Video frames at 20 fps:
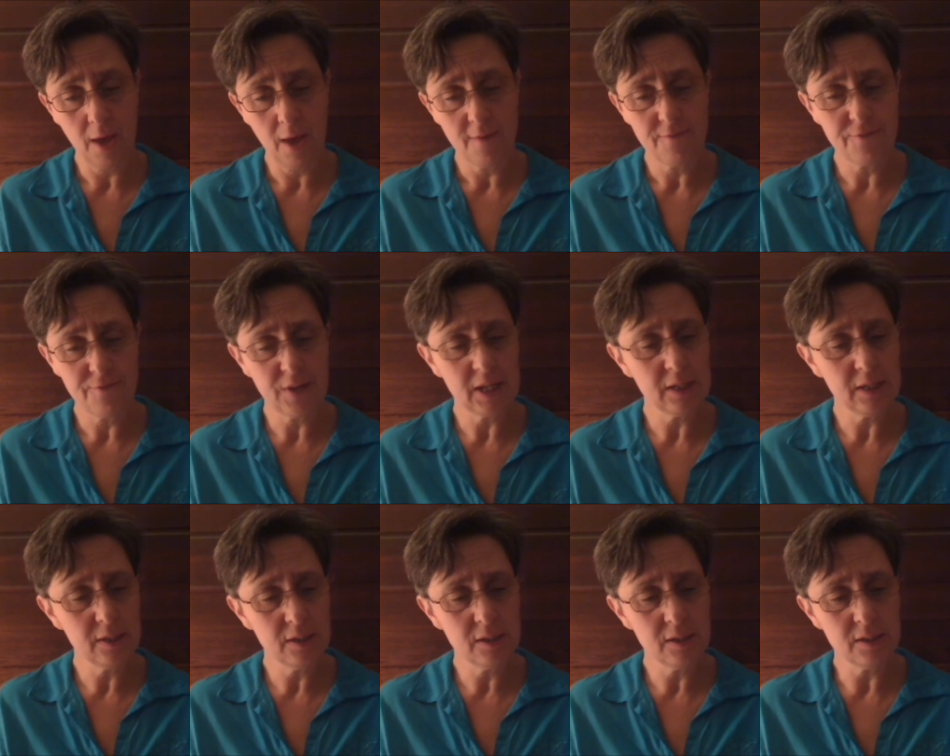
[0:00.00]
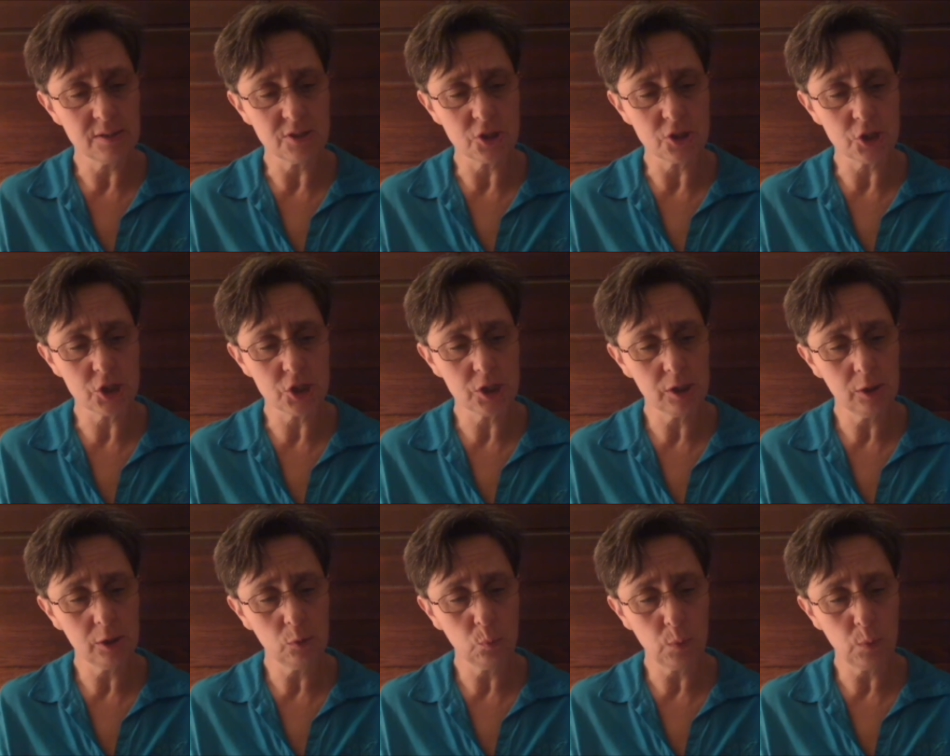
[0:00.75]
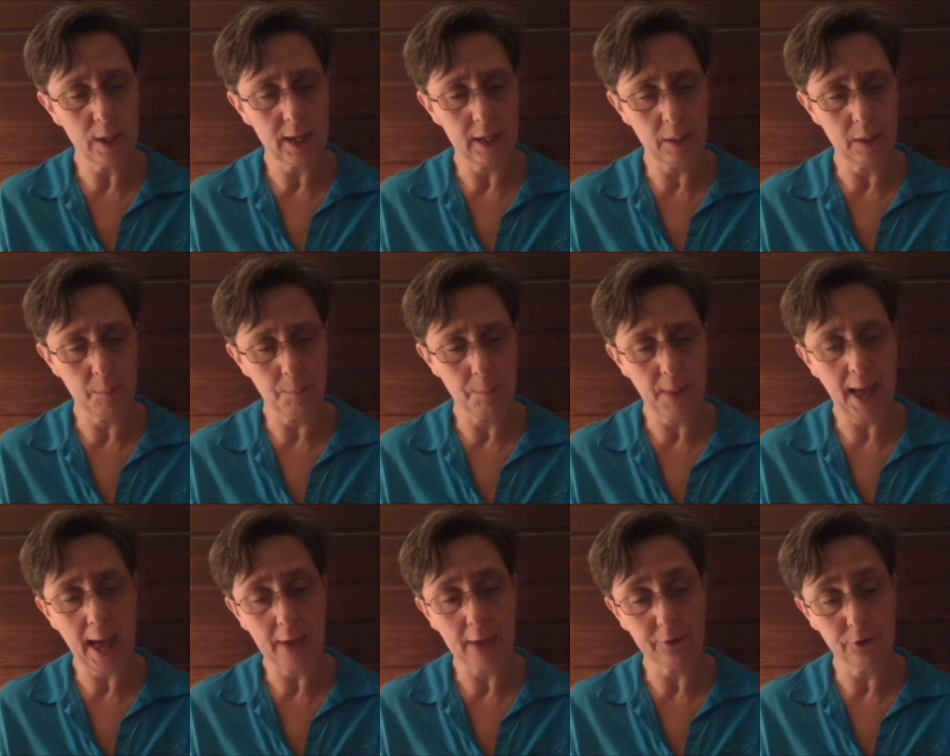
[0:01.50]
faded as a chill rain
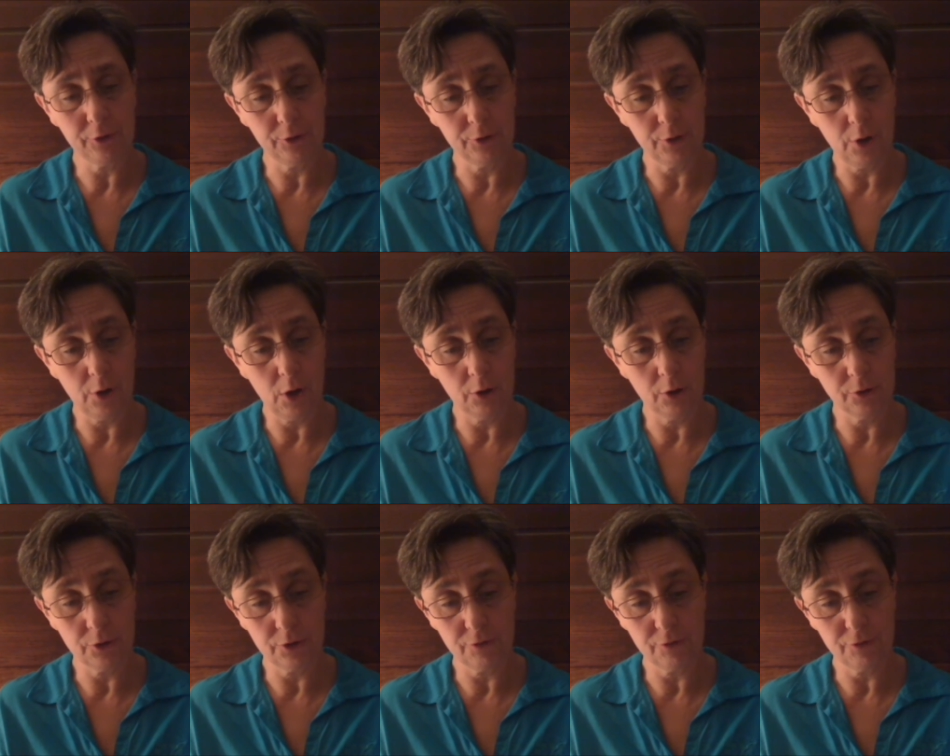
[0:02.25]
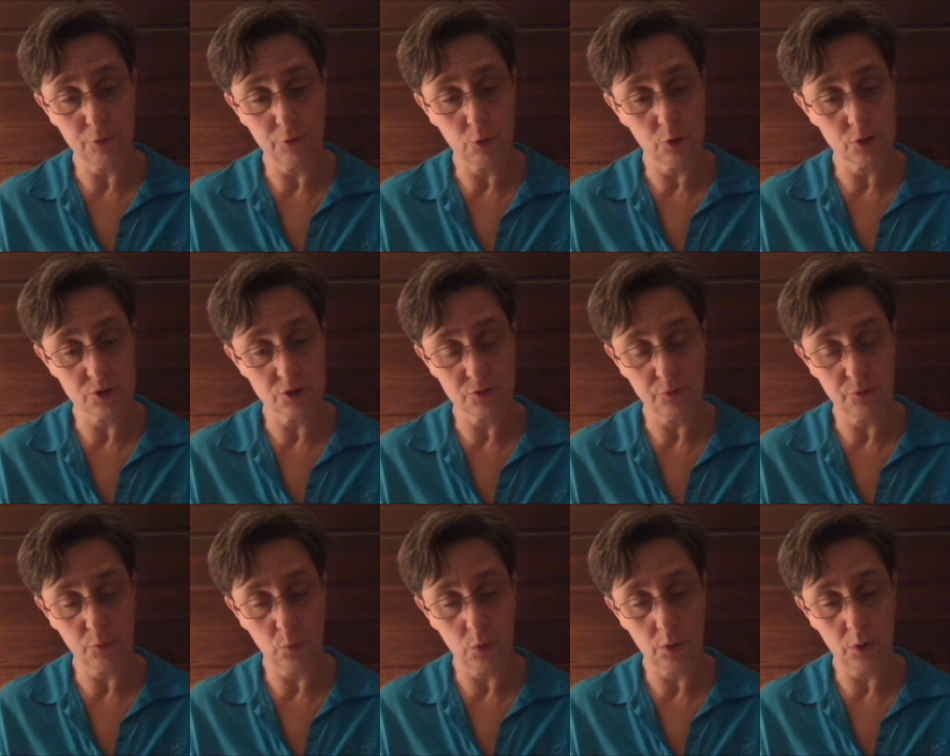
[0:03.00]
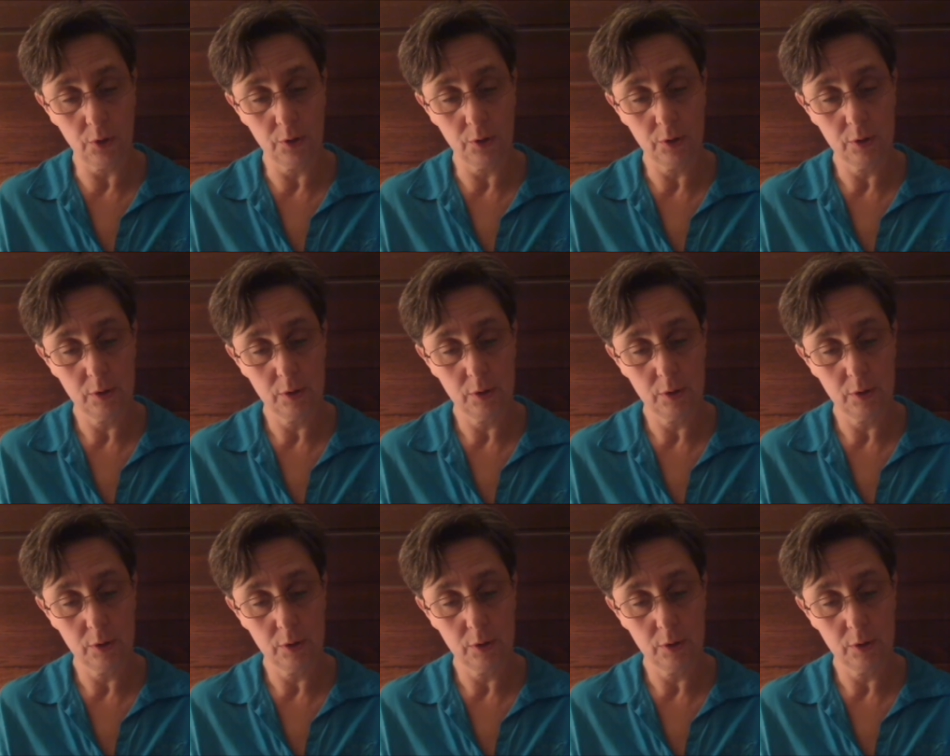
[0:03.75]
pattered onto the forest floor.